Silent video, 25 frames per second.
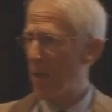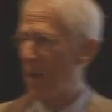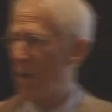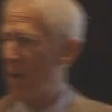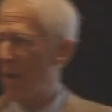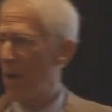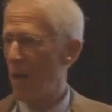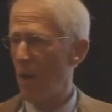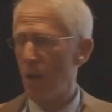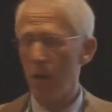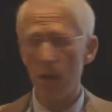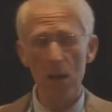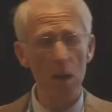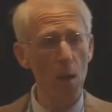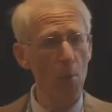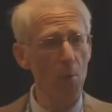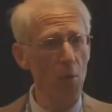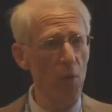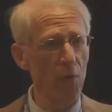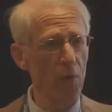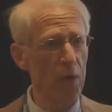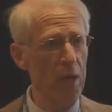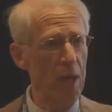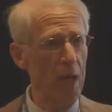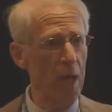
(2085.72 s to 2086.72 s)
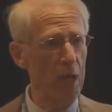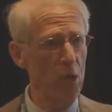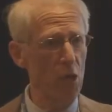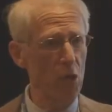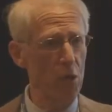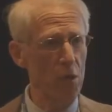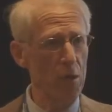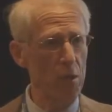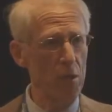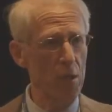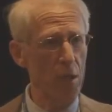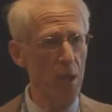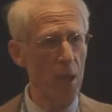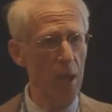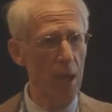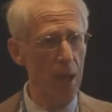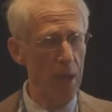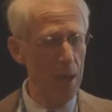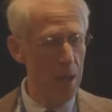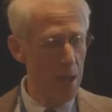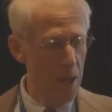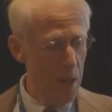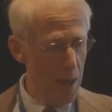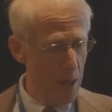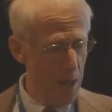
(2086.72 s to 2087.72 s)
on a number of occasions,
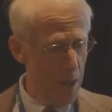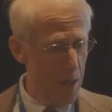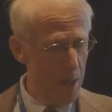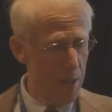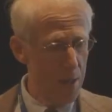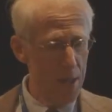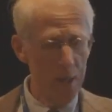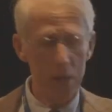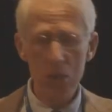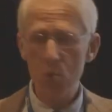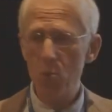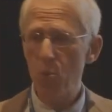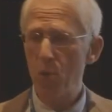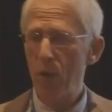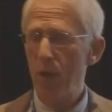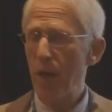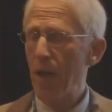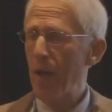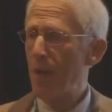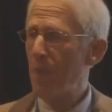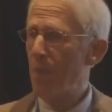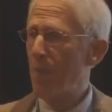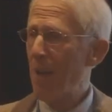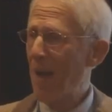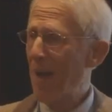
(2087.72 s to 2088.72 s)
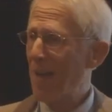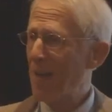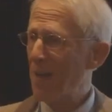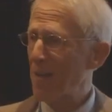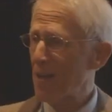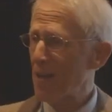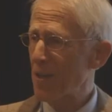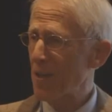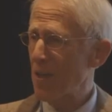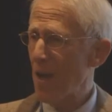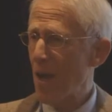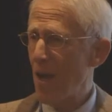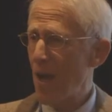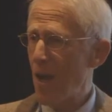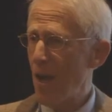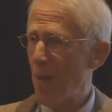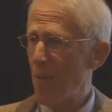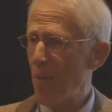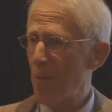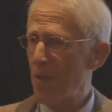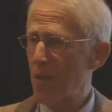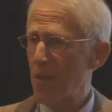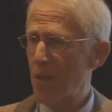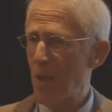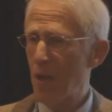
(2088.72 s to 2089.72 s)
and This was, back at the
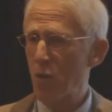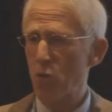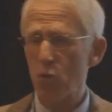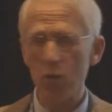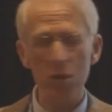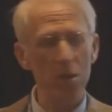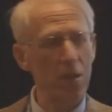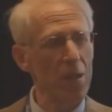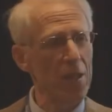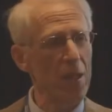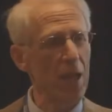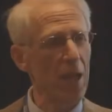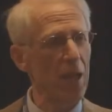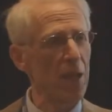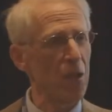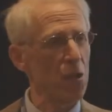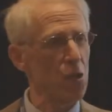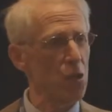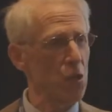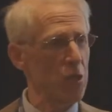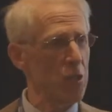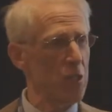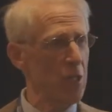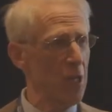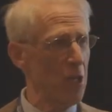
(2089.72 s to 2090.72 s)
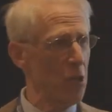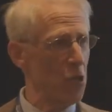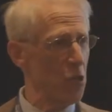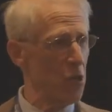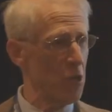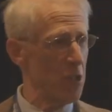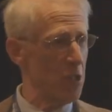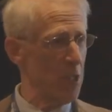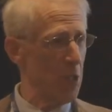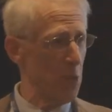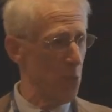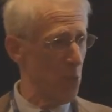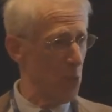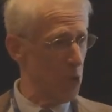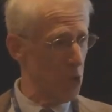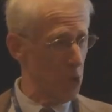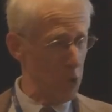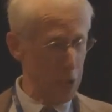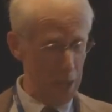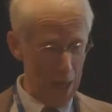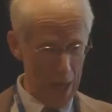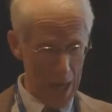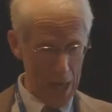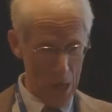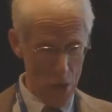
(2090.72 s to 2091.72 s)
time, the Central Intelligence Agency, which
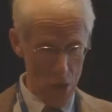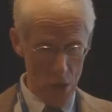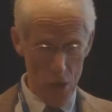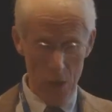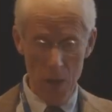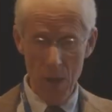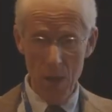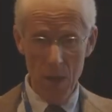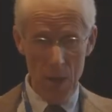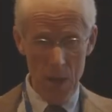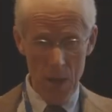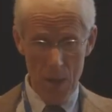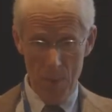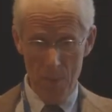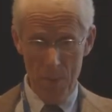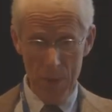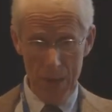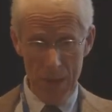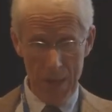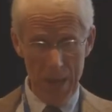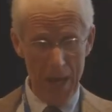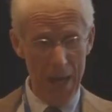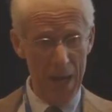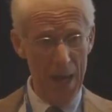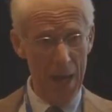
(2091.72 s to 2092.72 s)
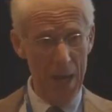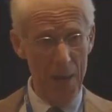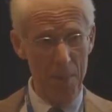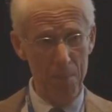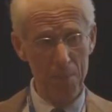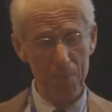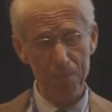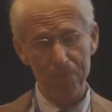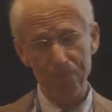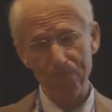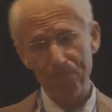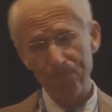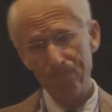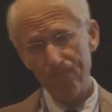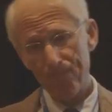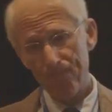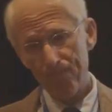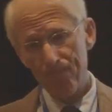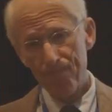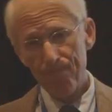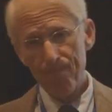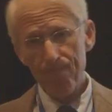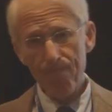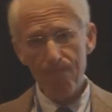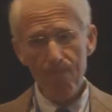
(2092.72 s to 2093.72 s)
later became,
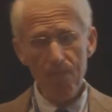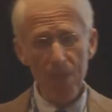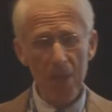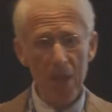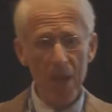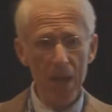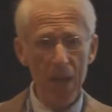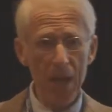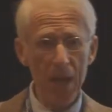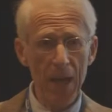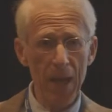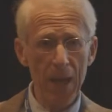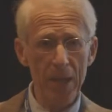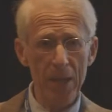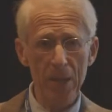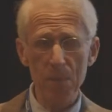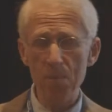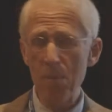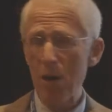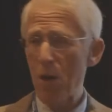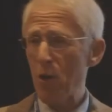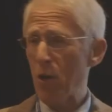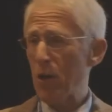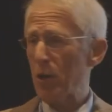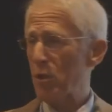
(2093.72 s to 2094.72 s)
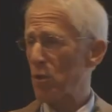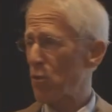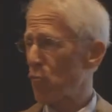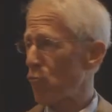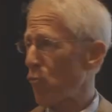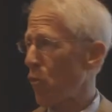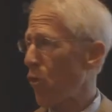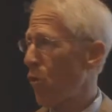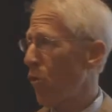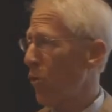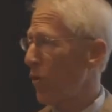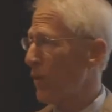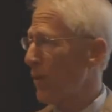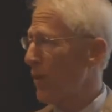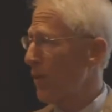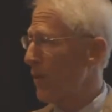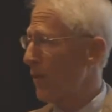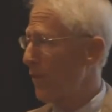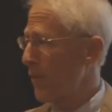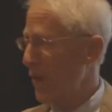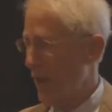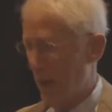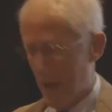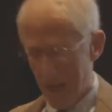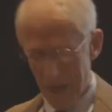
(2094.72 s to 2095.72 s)
as America's role in the
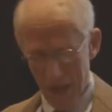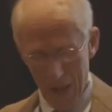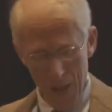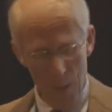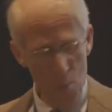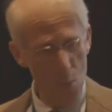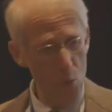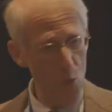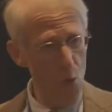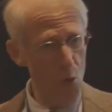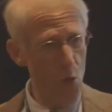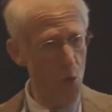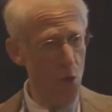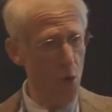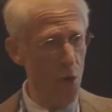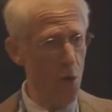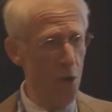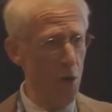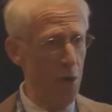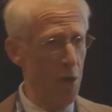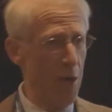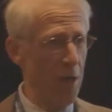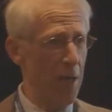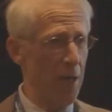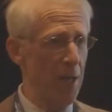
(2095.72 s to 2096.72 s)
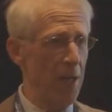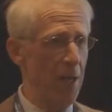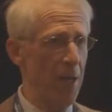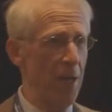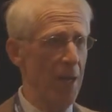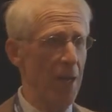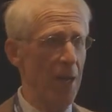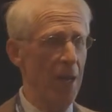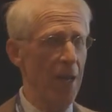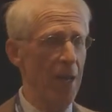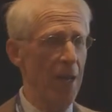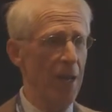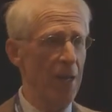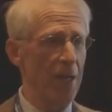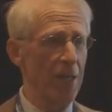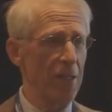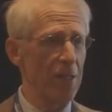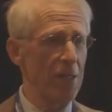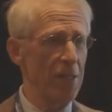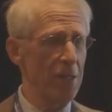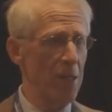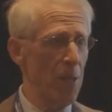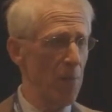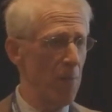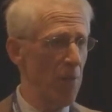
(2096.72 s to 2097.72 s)
Vietnam War and
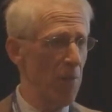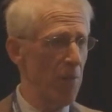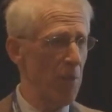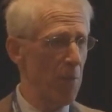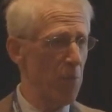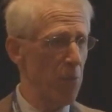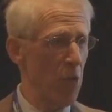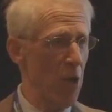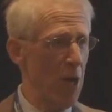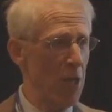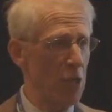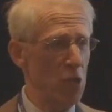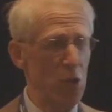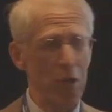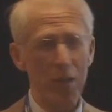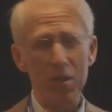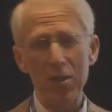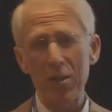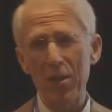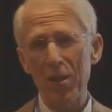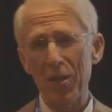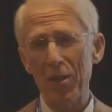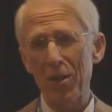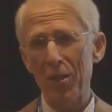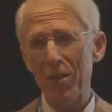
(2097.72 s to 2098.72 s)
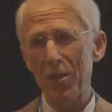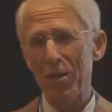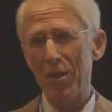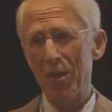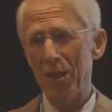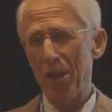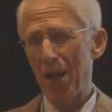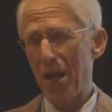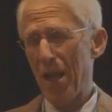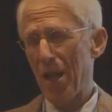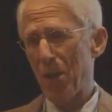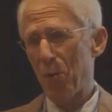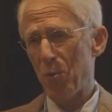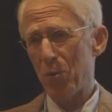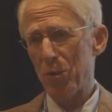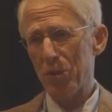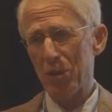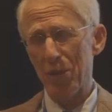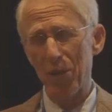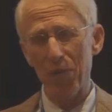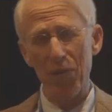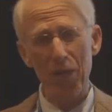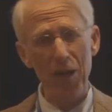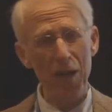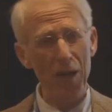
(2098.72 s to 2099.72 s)
some of the projects that the CIA was
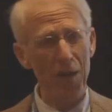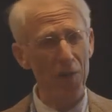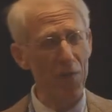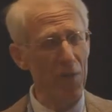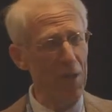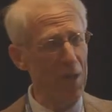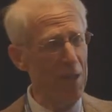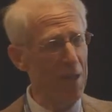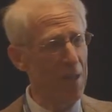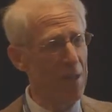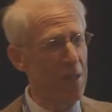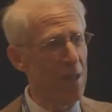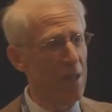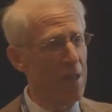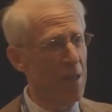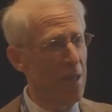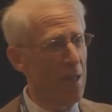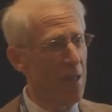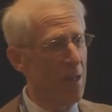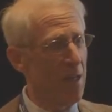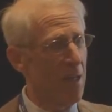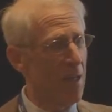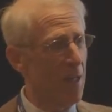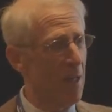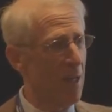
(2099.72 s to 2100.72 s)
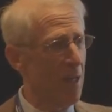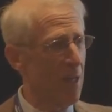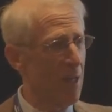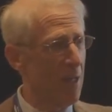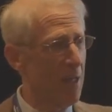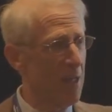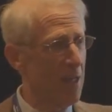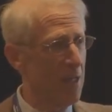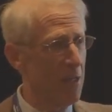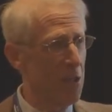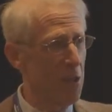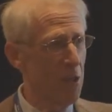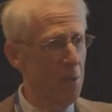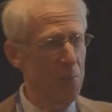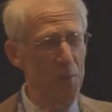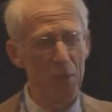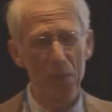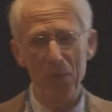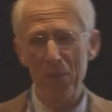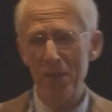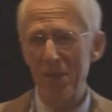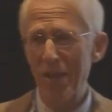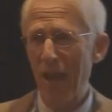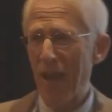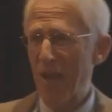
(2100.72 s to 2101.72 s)
involved in terms
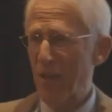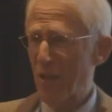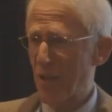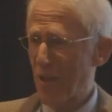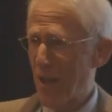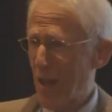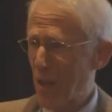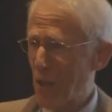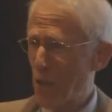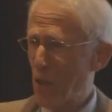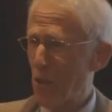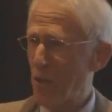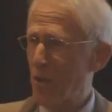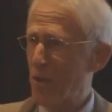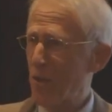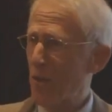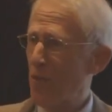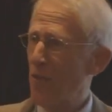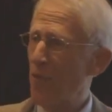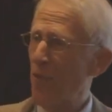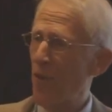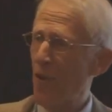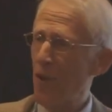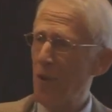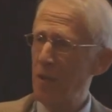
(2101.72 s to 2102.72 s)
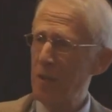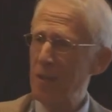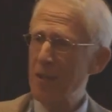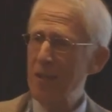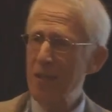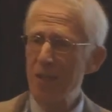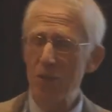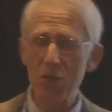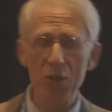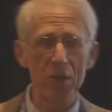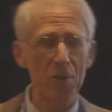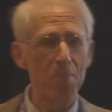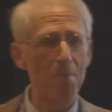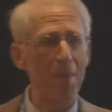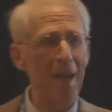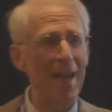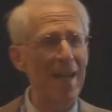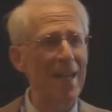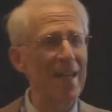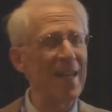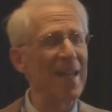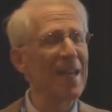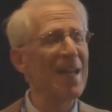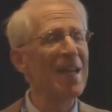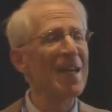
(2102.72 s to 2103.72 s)
of assassinations of foreign leaders,
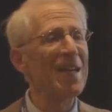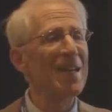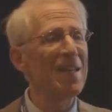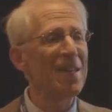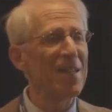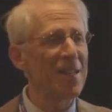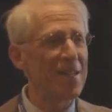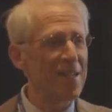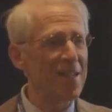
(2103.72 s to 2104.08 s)
made the